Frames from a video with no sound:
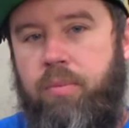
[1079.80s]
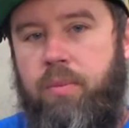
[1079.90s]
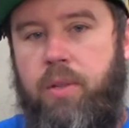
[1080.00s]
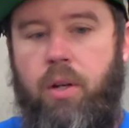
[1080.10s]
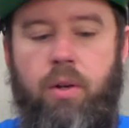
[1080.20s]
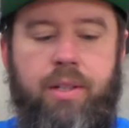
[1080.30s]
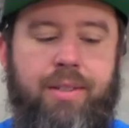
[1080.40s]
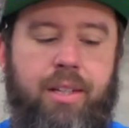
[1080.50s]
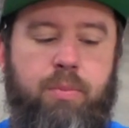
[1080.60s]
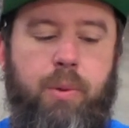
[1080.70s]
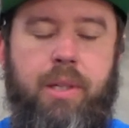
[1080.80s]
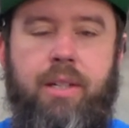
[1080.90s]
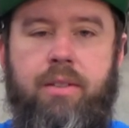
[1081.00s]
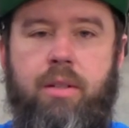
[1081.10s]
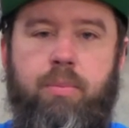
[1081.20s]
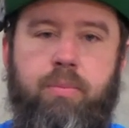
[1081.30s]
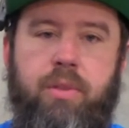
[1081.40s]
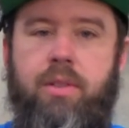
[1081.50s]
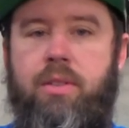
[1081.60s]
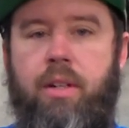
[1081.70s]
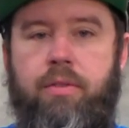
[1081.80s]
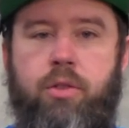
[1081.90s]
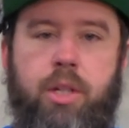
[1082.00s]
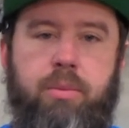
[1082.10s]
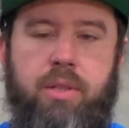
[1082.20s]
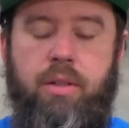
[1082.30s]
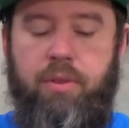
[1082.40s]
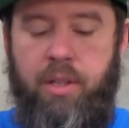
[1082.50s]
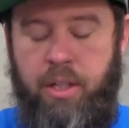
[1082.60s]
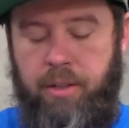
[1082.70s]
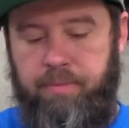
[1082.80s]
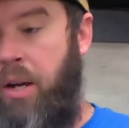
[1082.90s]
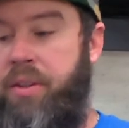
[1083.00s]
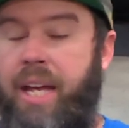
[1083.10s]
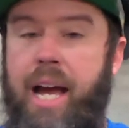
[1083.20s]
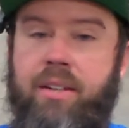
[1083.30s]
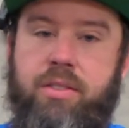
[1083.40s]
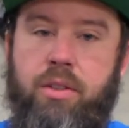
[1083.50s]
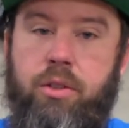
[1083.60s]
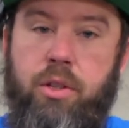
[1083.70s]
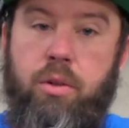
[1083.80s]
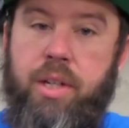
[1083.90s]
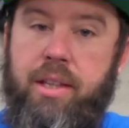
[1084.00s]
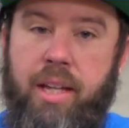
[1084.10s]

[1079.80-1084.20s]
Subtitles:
So it's pretty easy to stuff cheap stuff in there. Now on the Axial, you don't get